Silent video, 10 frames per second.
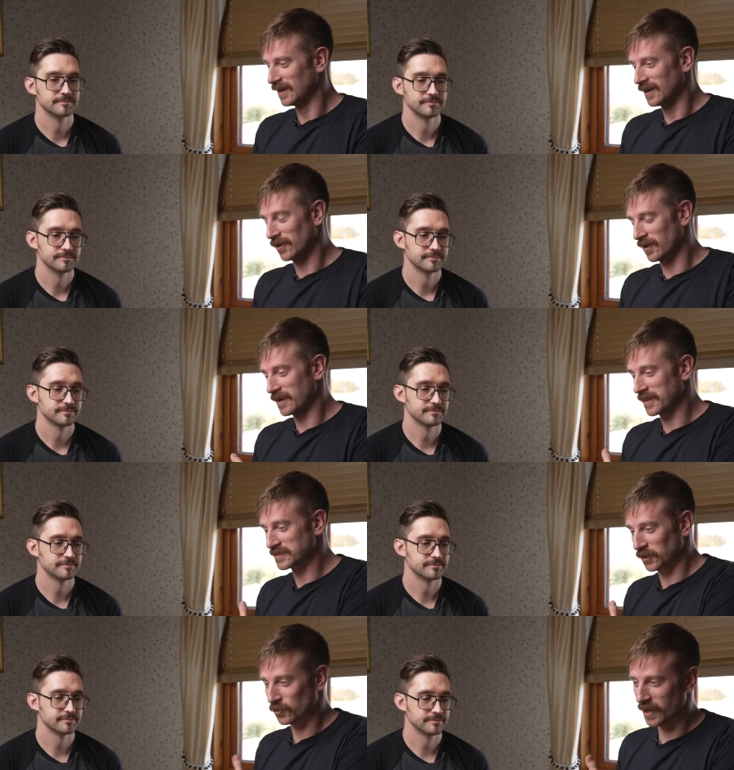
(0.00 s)
Speaker 1: you know, I've had
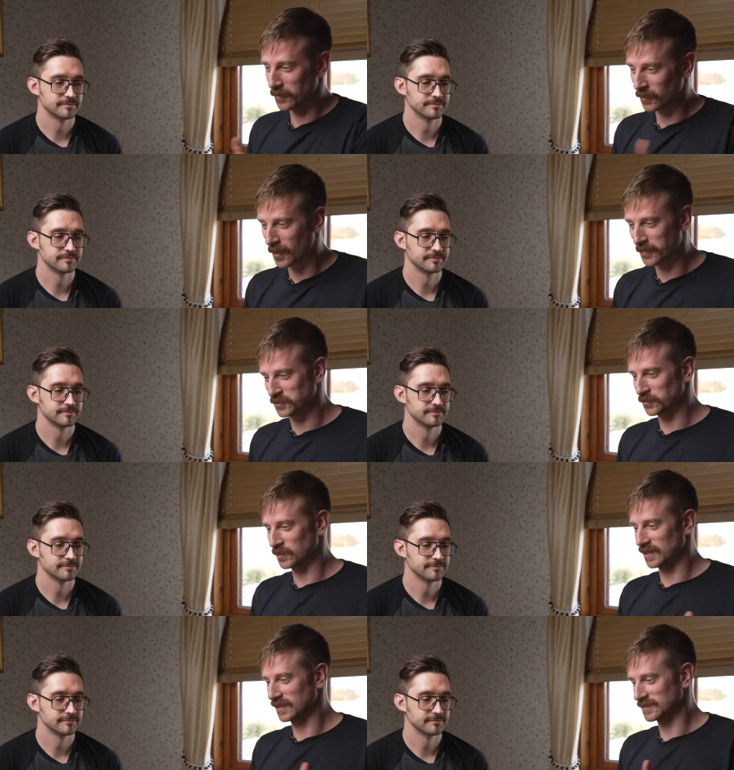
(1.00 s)
this incredible
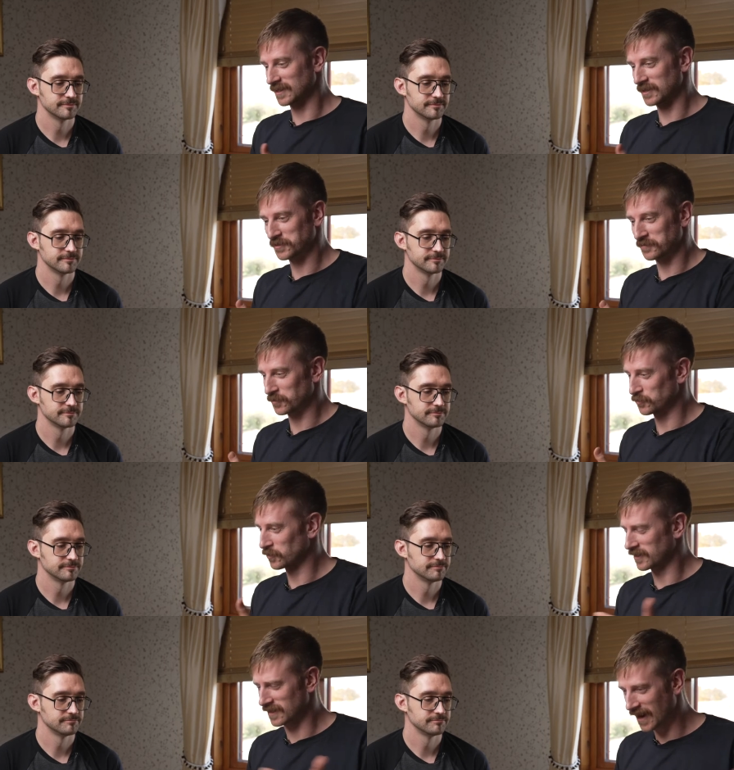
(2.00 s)
opportunity to
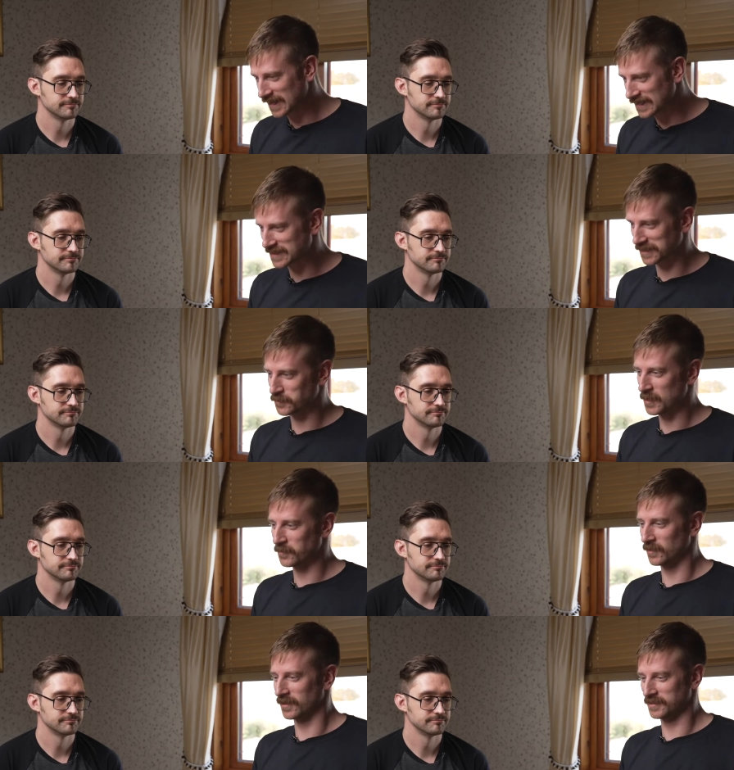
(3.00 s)
interview, I think, 96
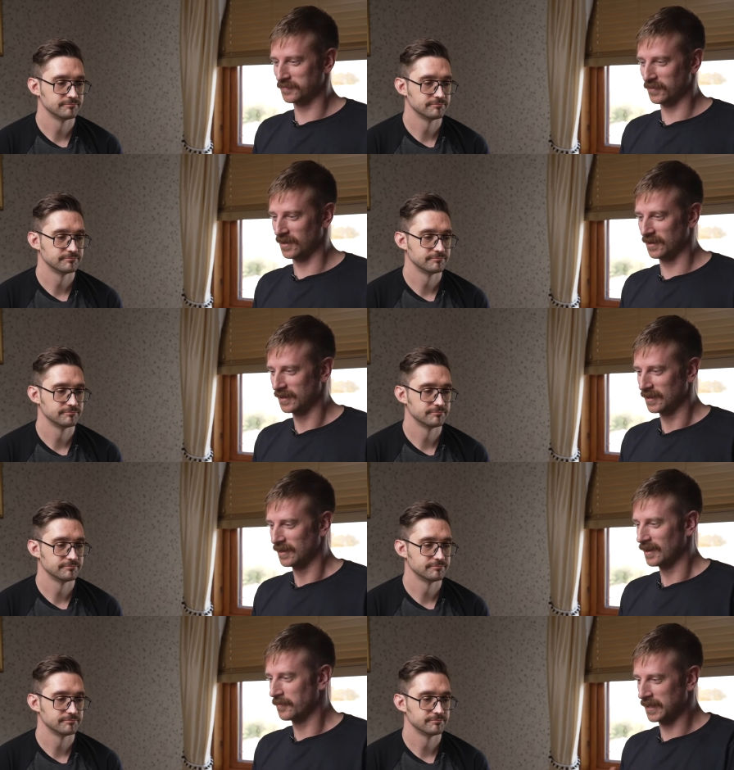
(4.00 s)
people thus far
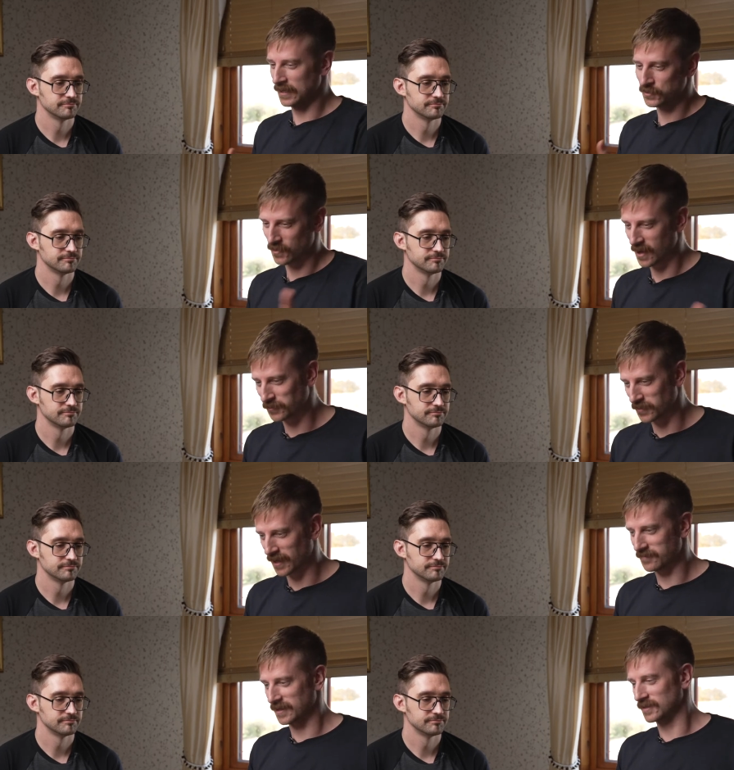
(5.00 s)
um, and interact with
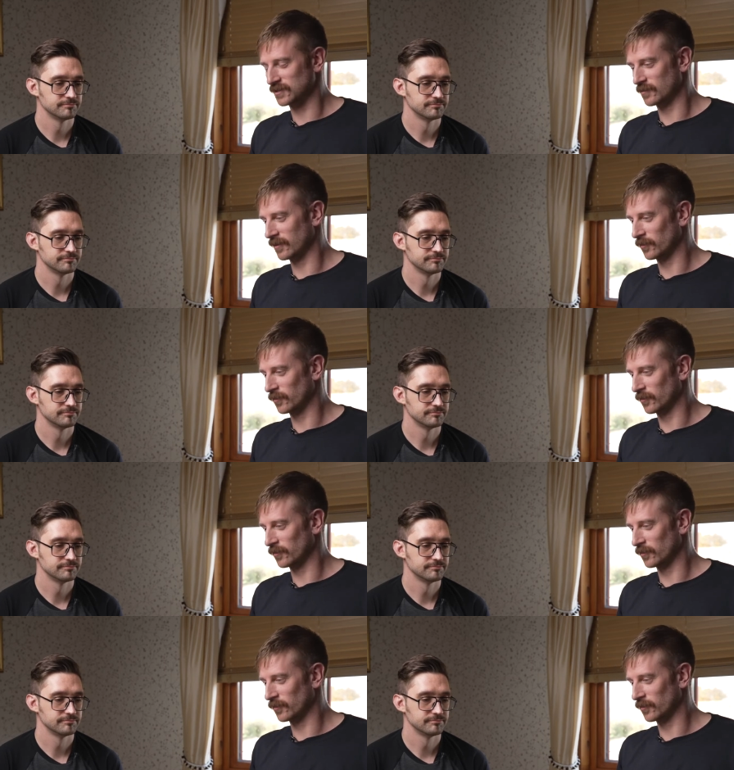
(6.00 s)
advocates around